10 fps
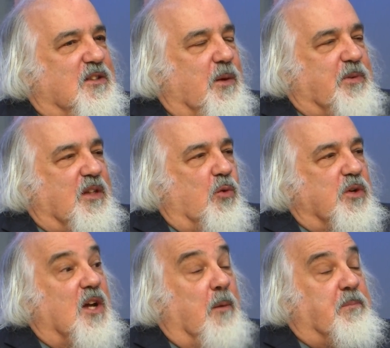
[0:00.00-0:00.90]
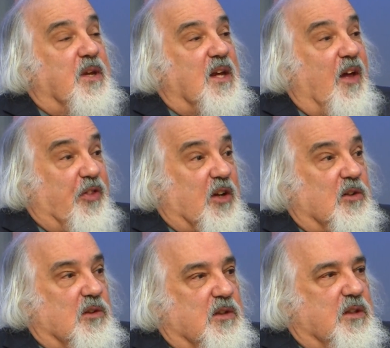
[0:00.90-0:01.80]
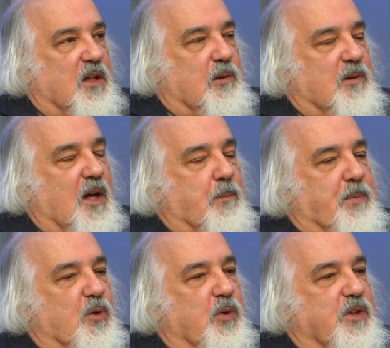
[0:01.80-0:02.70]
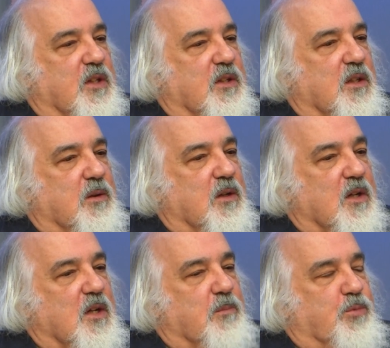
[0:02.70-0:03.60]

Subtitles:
something that would not be ethical or not be within the